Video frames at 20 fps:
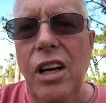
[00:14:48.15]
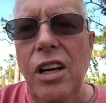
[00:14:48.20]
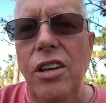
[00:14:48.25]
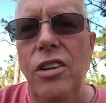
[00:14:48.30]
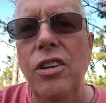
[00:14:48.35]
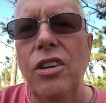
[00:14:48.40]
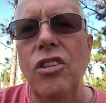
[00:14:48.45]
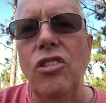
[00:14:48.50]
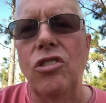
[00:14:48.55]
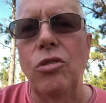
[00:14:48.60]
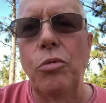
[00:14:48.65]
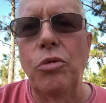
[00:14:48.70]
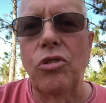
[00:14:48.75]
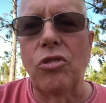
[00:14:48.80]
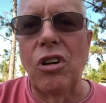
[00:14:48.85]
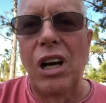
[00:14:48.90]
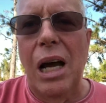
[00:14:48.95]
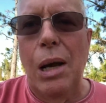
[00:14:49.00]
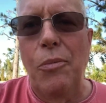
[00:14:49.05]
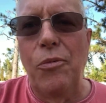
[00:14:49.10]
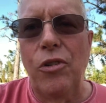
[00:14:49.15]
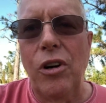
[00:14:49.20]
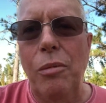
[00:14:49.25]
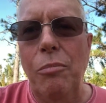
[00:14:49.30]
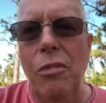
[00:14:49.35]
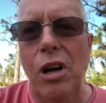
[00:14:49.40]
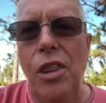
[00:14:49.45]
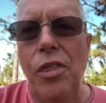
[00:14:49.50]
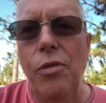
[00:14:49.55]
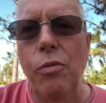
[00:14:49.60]
You can subscribe for a
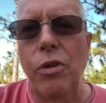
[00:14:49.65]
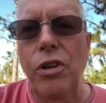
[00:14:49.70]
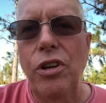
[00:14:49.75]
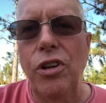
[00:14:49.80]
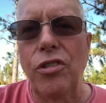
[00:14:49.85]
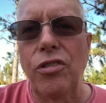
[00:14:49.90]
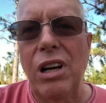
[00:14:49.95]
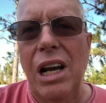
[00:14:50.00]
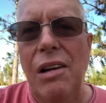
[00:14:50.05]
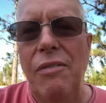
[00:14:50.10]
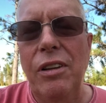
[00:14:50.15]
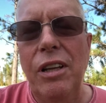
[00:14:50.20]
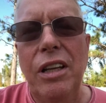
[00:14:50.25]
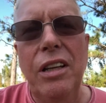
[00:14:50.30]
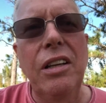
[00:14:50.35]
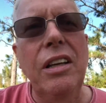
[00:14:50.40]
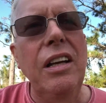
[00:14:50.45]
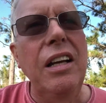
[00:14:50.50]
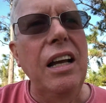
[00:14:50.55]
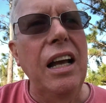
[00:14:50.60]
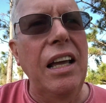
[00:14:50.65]
month when you're traveling